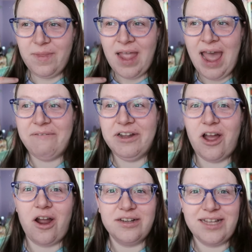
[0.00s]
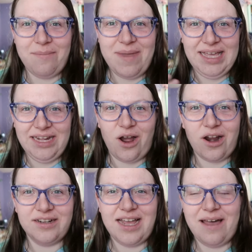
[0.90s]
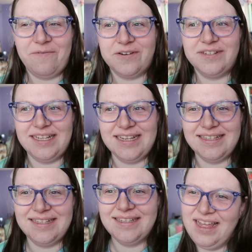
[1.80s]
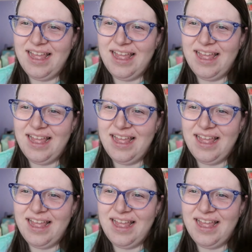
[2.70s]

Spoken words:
having a hard time making art ever since